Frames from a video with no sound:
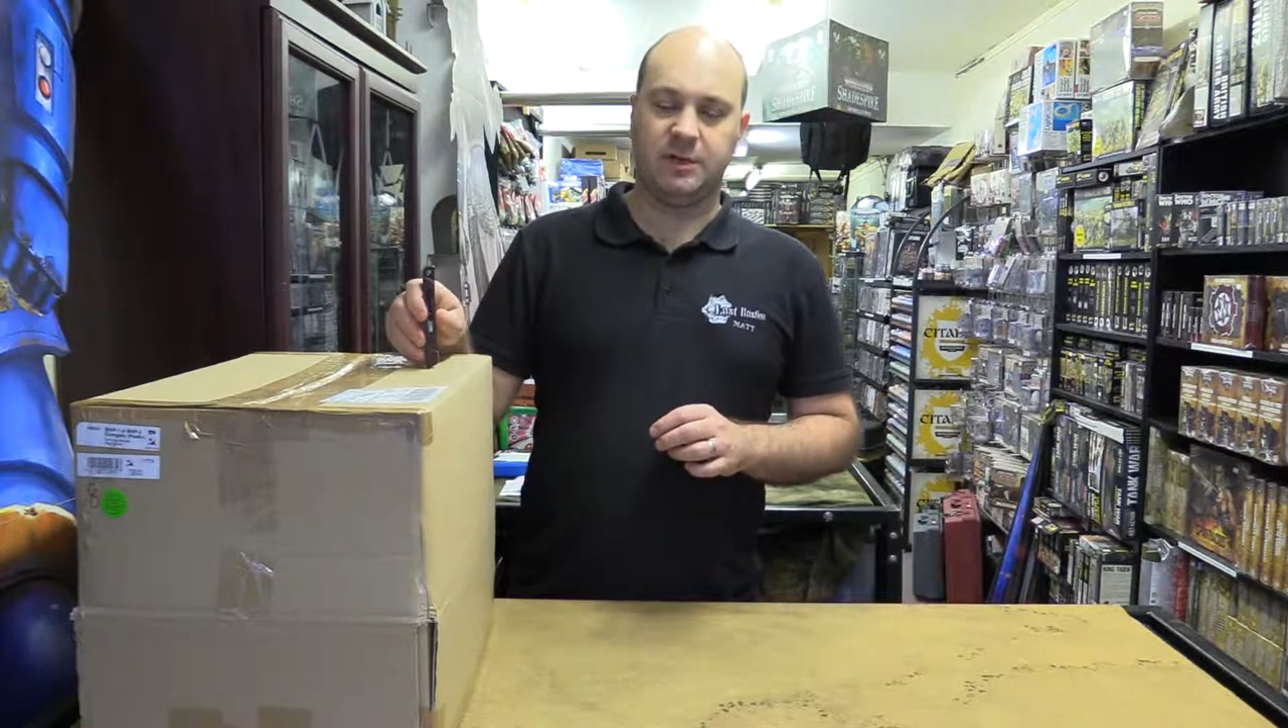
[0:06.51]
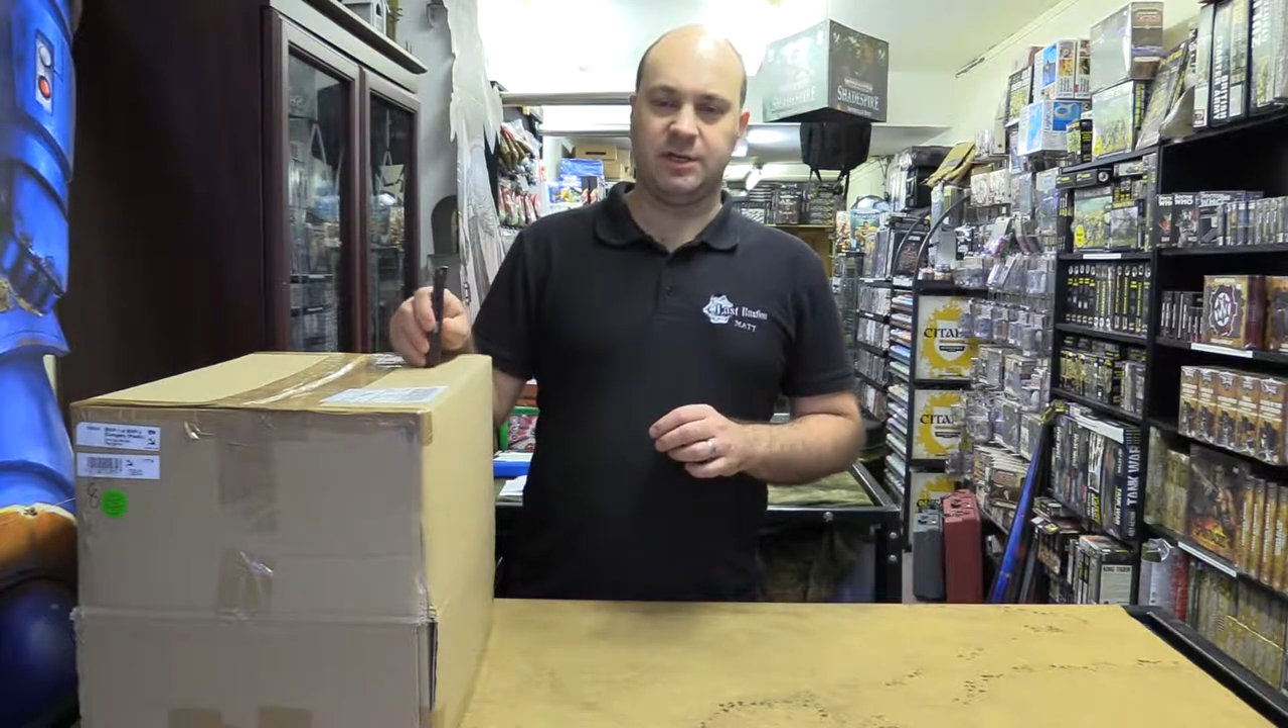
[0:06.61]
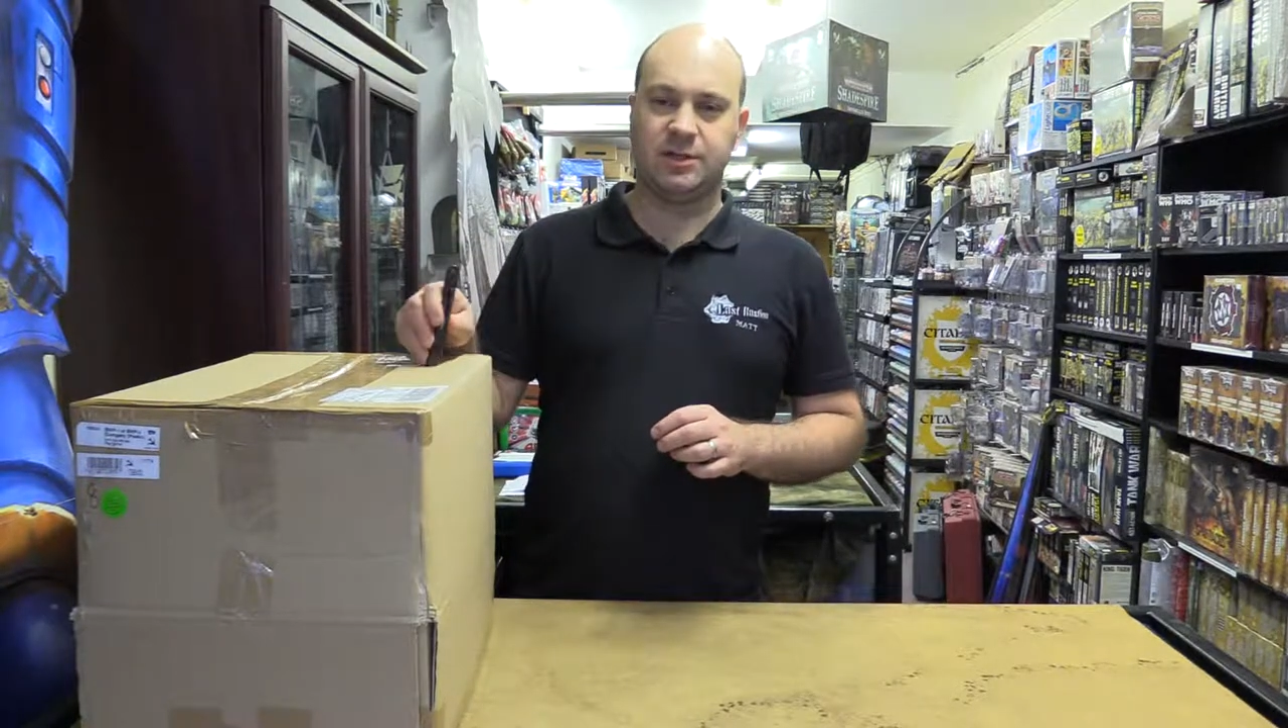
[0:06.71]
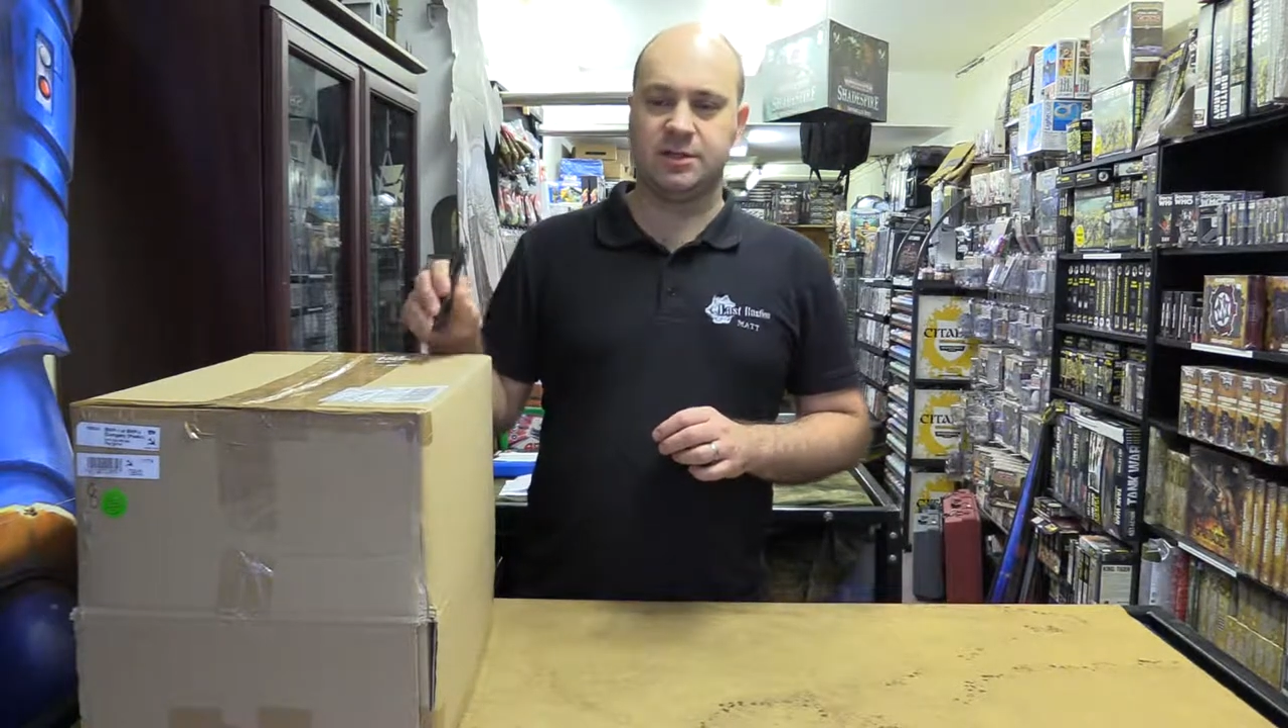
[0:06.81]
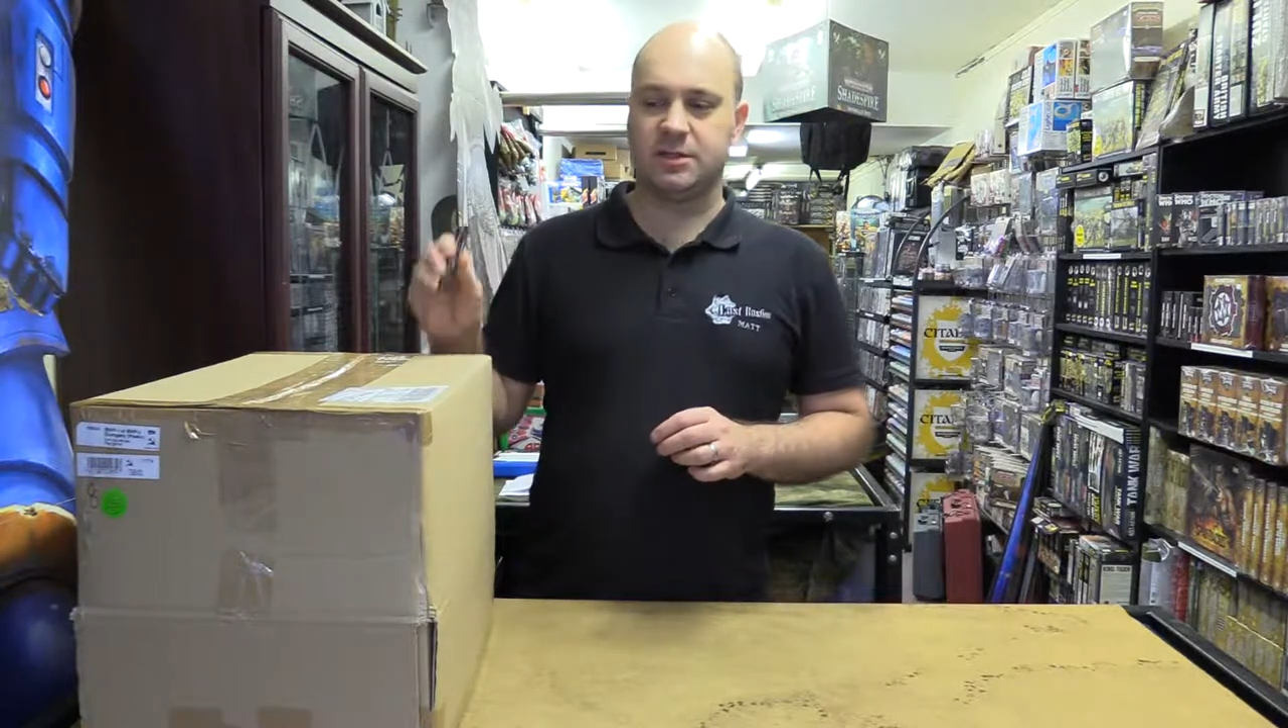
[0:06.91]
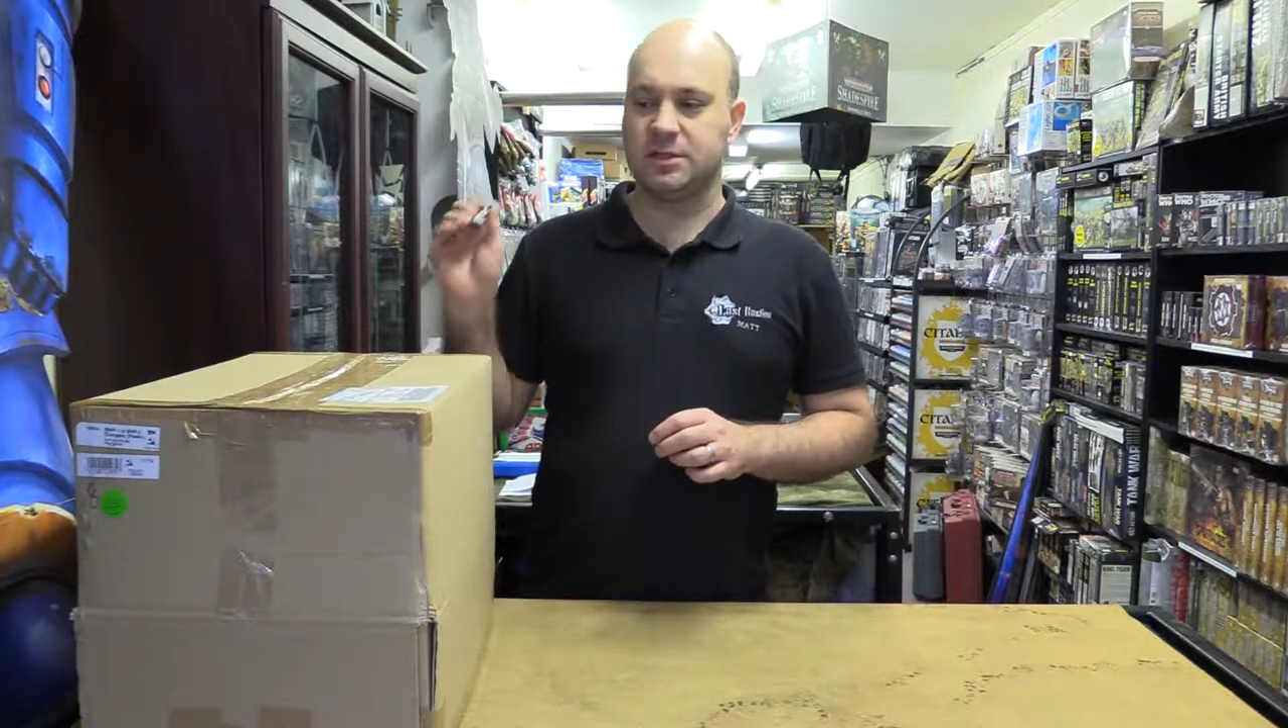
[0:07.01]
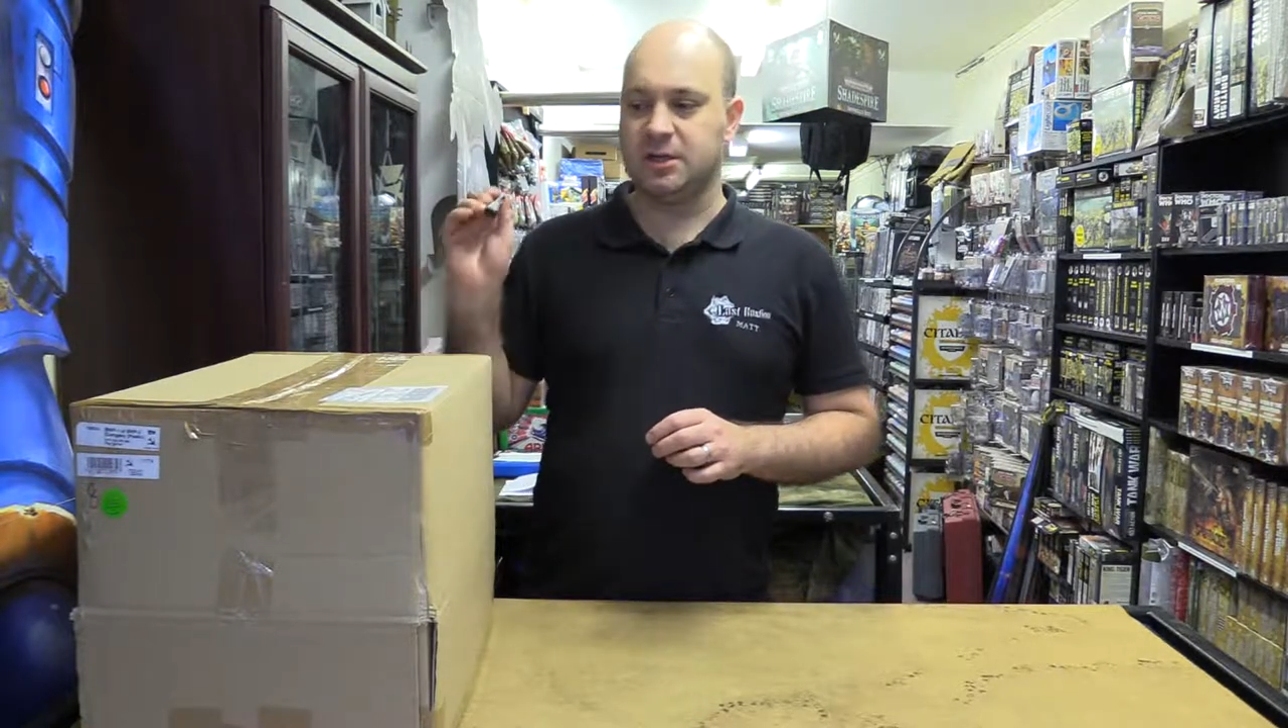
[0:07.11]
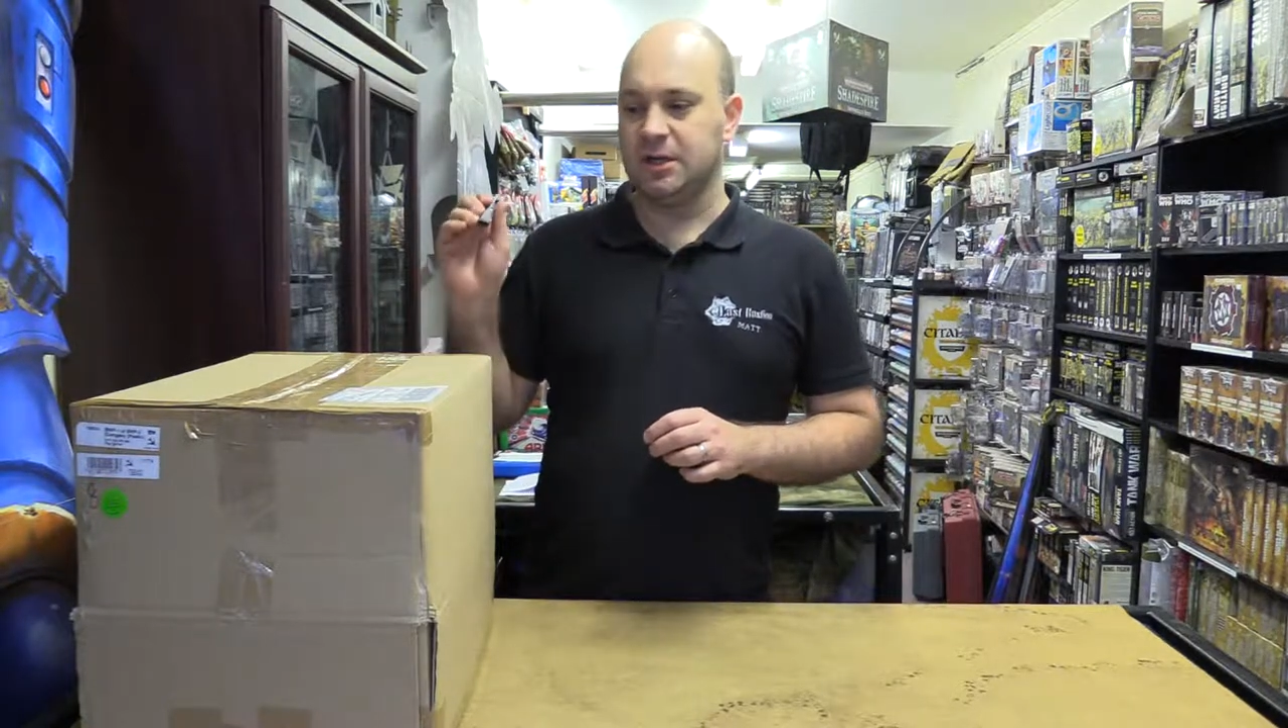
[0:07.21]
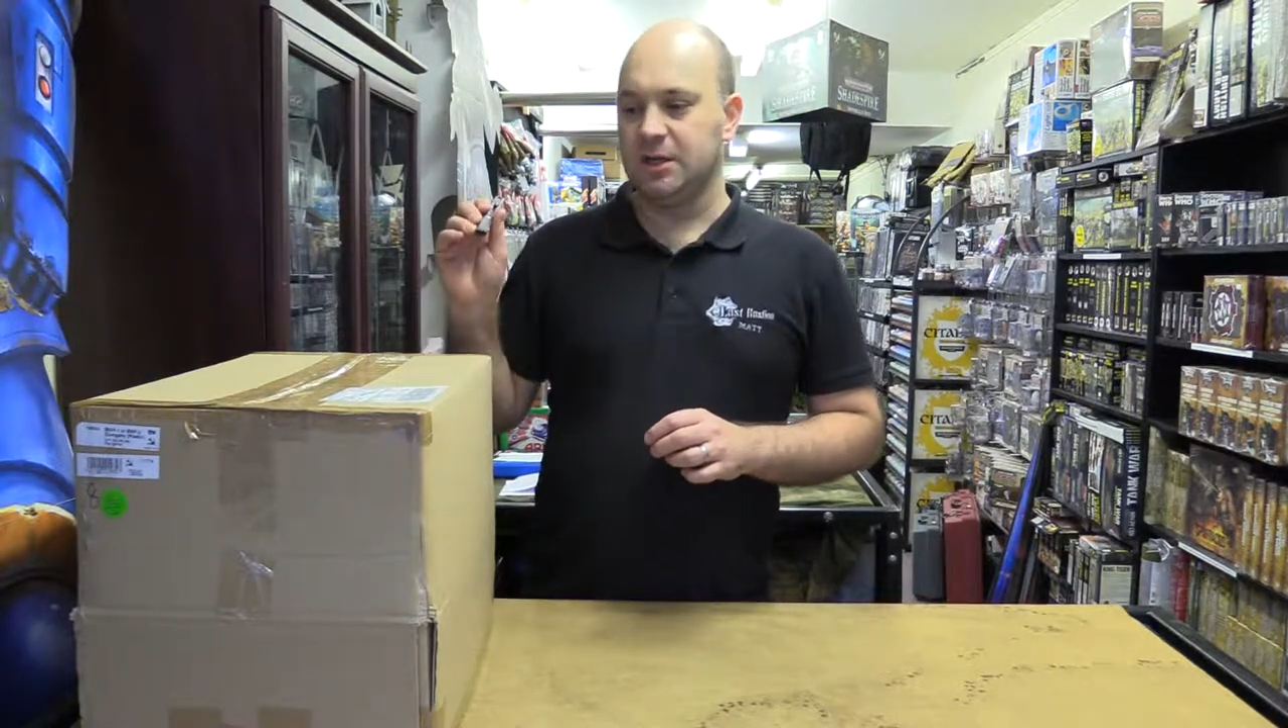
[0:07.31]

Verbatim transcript: Miniatures.